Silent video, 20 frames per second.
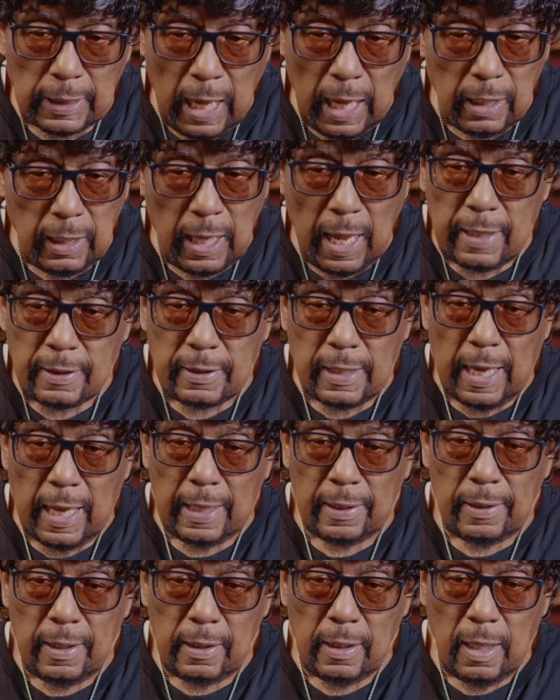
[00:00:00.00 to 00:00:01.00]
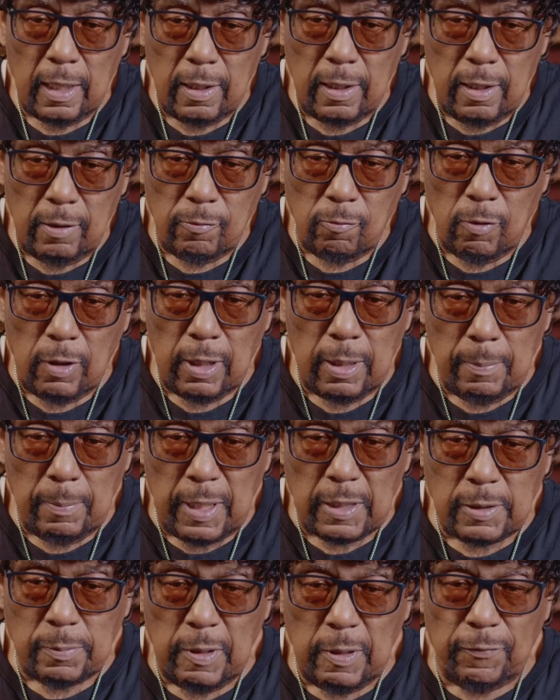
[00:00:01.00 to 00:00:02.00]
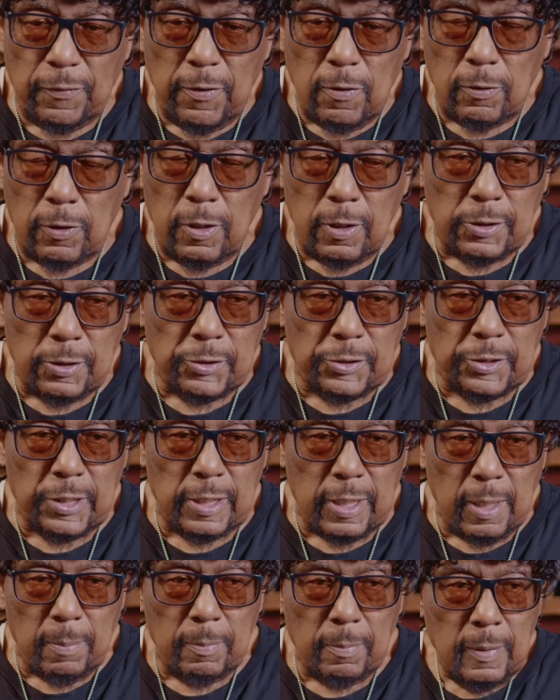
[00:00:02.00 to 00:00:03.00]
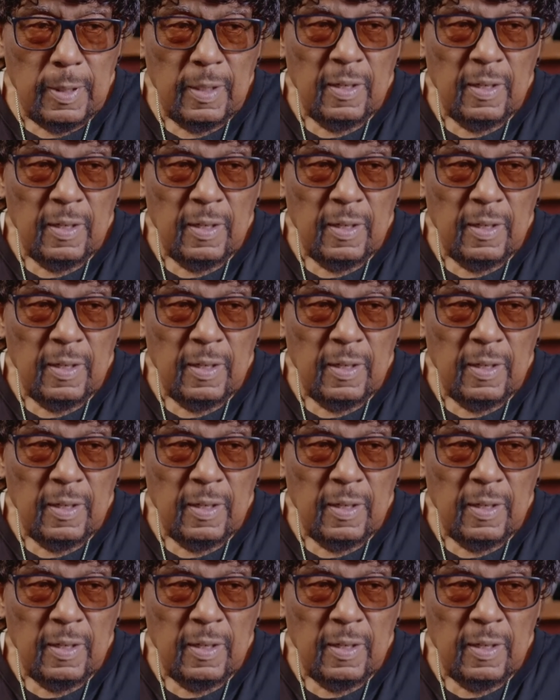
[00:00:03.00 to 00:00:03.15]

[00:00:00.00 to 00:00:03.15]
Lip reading: I like that, and it really makes me feel good to see them